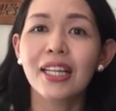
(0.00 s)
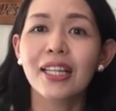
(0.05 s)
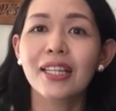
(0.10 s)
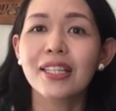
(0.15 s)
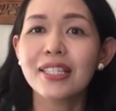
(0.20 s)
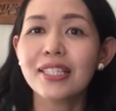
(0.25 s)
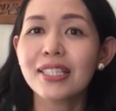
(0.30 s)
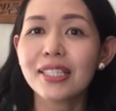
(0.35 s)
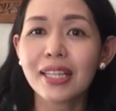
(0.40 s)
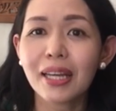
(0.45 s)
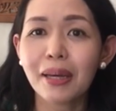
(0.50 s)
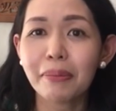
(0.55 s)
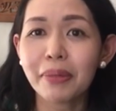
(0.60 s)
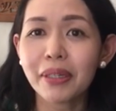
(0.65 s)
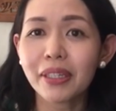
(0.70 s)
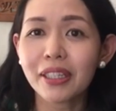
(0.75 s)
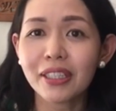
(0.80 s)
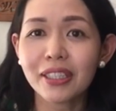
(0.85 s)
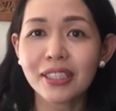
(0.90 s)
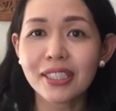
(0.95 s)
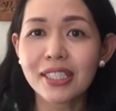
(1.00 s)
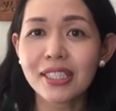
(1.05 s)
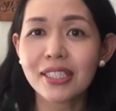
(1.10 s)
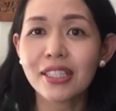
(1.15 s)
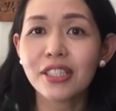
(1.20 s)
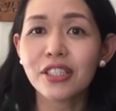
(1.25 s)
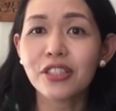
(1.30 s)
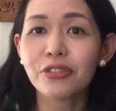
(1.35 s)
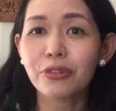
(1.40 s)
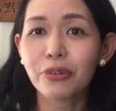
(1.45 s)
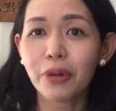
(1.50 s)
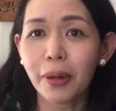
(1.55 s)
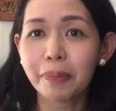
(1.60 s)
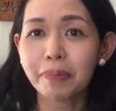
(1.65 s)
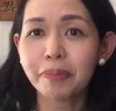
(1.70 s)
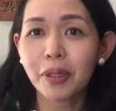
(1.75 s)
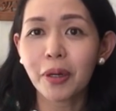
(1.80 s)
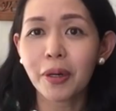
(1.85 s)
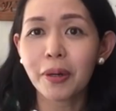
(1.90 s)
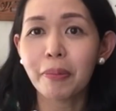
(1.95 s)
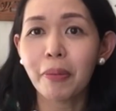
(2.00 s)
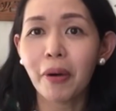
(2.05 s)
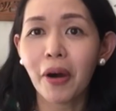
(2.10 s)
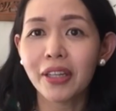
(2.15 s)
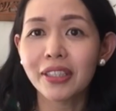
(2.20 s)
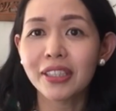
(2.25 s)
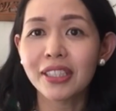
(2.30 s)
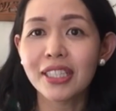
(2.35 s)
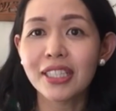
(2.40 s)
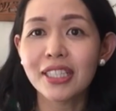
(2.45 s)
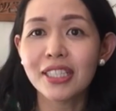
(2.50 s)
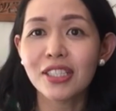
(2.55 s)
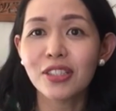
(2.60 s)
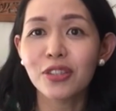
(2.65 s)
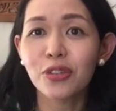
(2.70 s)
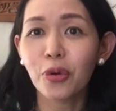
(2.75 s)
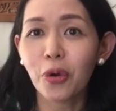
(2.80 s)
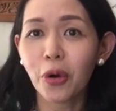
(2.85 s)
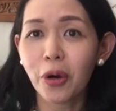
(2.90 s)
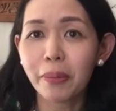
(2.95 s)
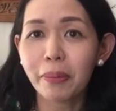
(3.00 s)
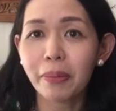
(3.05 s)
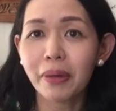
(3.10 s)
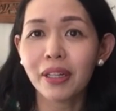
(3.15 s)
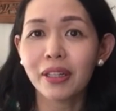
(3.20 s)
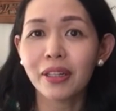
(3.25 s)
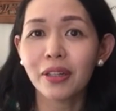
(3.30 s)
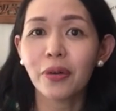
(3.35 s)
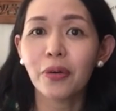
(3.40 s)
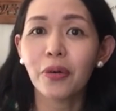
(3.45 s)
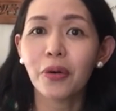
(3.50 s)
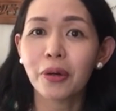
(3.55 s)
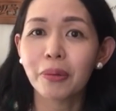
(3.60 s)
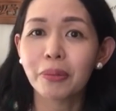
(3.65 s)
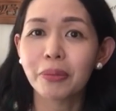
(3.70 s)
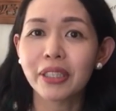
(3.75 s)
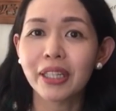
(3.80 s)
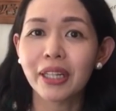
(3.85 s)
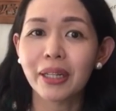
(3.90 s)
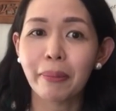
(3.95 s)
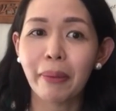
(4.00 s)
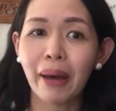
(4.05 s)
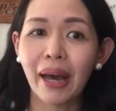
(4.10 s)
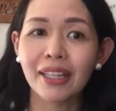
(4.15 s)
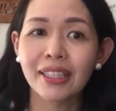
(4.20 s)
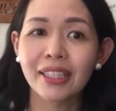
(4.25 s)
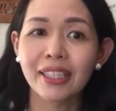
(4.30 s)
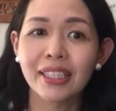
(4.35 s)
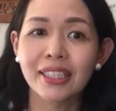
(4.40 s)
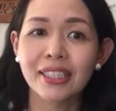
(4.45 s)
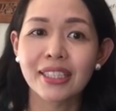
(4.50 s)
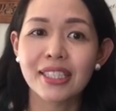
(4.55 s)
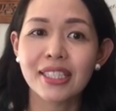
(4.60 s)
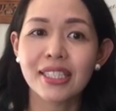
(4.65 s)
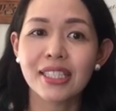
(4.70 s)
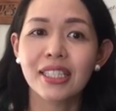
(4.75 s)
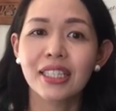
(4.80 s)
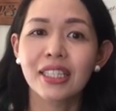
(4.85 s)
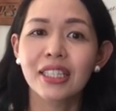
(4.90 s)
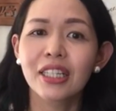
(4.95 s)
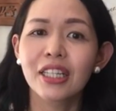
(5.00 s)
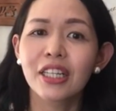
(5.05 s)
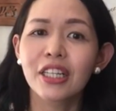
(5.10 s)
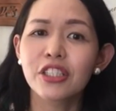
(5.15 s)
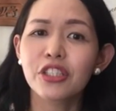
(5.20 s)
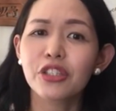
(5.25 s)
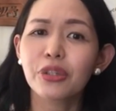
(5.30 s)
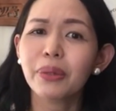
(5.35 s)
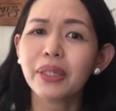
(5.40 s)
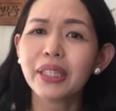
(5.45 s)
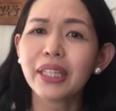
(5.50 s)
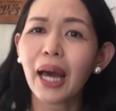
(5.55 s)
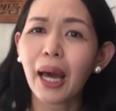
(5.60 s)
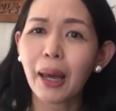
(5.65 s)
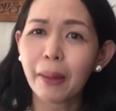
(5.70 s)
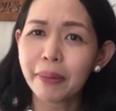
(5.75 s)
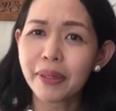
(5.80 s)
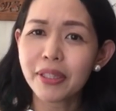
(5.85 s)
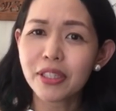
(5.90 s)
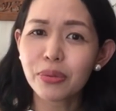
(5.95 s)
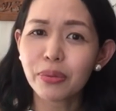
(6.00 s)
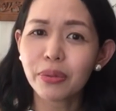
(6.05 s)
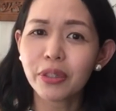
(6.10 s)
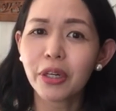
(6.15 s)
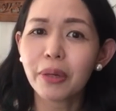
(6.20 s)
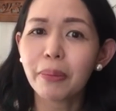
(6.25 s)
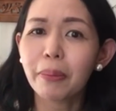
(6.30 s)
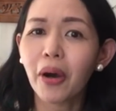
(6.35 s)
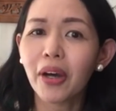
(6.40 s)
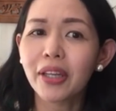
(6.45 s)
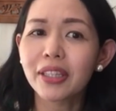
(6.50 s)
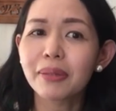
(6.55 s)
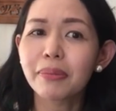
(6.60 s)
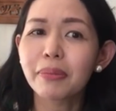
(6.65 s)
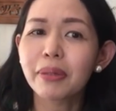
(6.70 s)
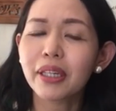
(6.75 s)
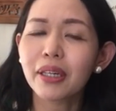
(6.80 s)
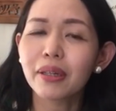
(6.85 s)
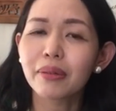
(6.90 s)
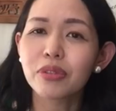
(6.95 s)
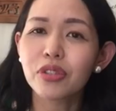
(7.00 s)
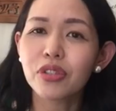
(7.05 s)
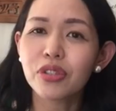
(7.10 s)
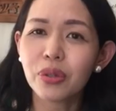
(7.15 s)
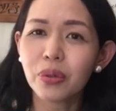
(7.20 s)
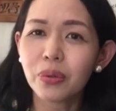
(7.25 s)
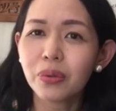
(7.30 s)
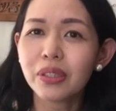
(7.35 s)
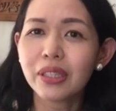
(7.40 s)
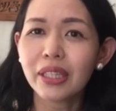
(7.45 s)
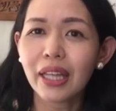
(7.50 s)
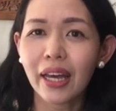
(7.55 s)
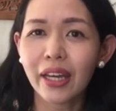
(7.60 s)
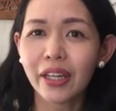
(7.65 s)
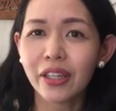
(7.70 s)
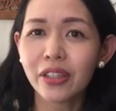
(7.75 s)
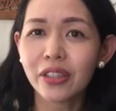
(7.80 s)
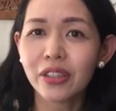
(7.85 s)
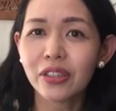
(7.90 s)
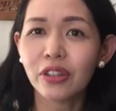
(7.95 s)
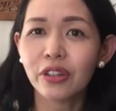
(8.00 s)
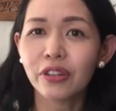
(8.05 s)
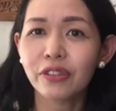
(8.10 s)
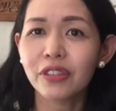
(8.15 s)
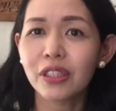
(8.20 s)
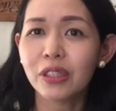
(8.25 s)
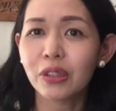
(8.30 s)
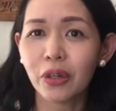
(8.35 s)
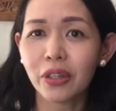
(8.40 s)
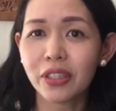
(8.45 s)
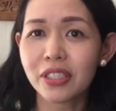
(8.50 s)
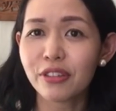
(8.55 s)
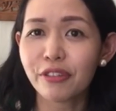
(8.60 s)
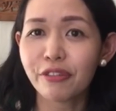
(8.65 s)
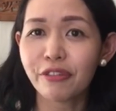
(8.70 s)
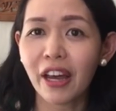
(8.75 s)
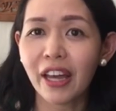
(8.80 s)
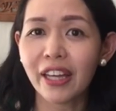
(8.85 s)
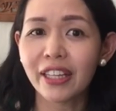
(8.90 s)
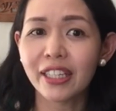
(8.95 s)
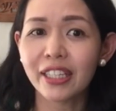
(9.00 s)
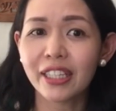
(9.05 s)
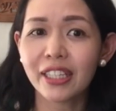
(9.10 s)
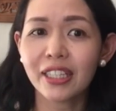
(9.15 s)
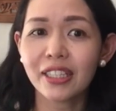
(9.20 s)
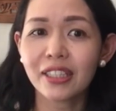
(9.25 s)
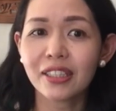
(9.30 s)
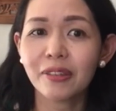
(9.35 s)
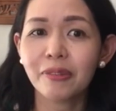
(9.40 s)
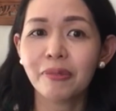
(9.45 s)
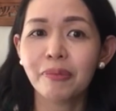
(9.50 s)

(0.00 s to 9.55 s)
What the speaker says: These chemicals disrupt our body's normal hormonal balance. So what happens when our body becomes so tired of detoxifying it?